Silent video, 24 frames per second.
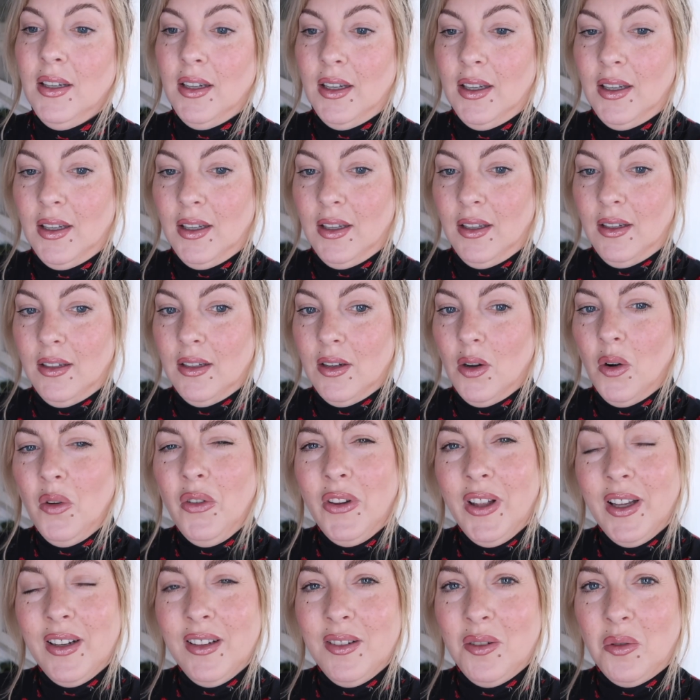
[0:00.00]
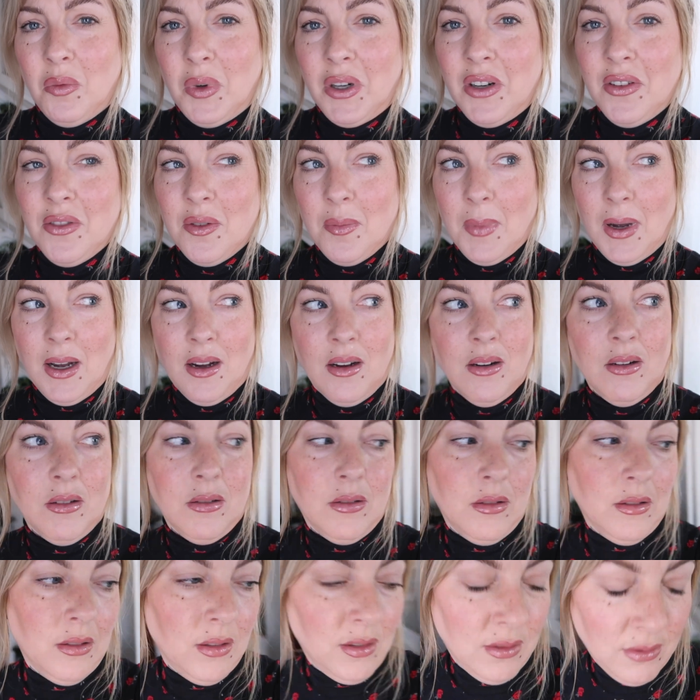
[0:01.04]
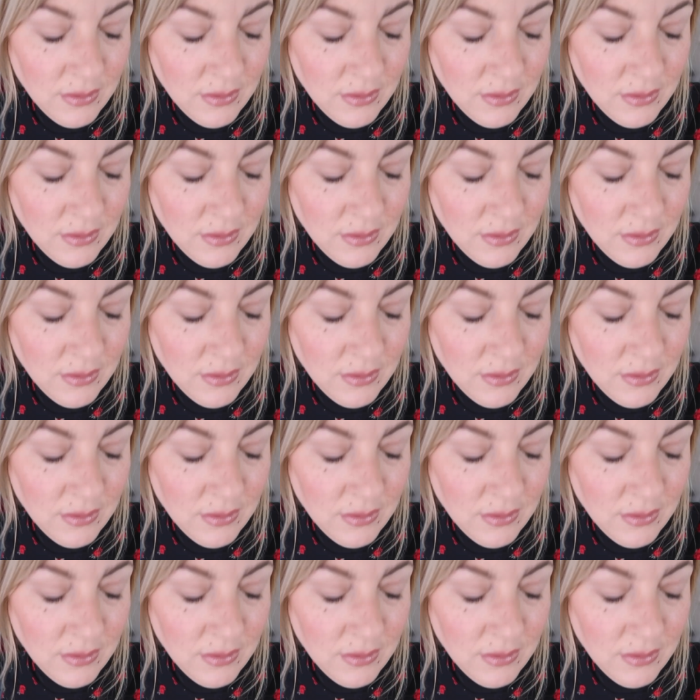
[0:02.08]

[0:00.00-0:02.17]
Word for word: And hopefully I didn't wear them out.